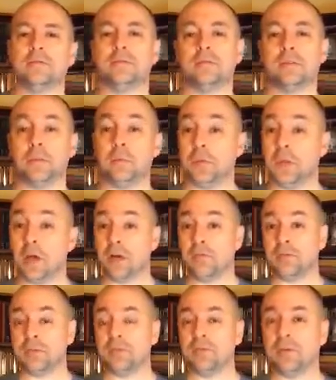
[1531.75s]
it'd be
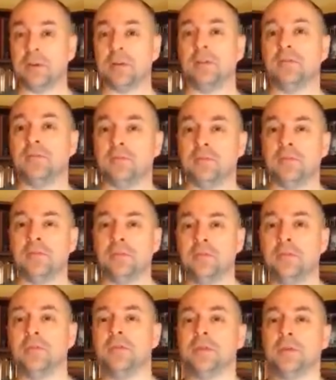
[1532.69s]
awfully fun if
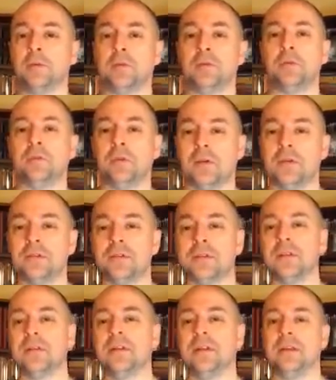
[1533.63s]
he was able to announce
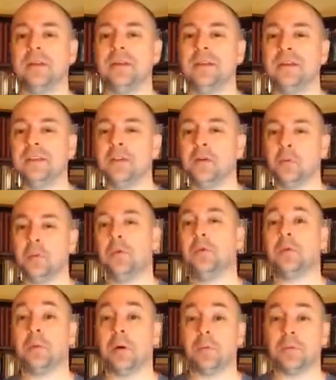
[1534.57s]
that we
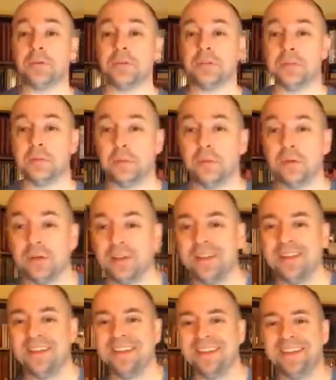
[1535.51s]
were publishing his book.
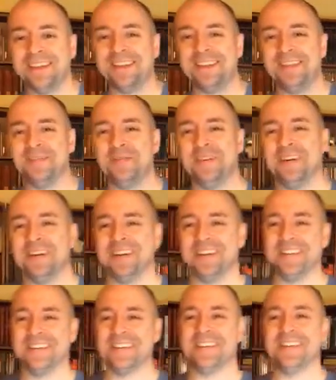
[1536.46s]

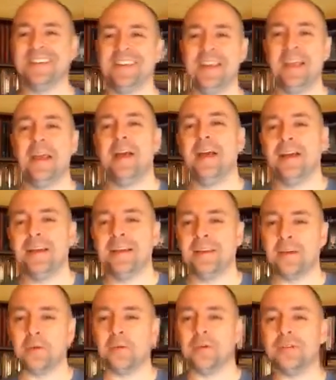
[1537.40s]
But
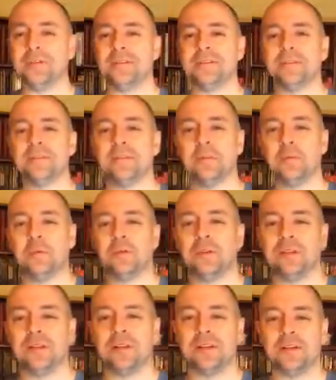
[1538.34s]
yeah, we'll
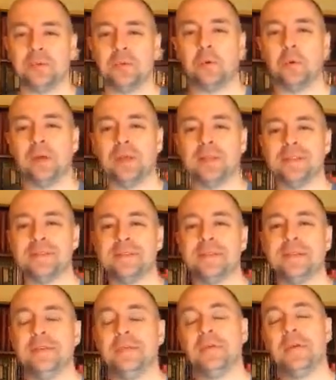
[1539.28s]
wait and
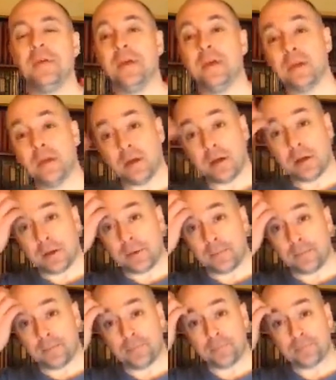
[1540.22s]
see. But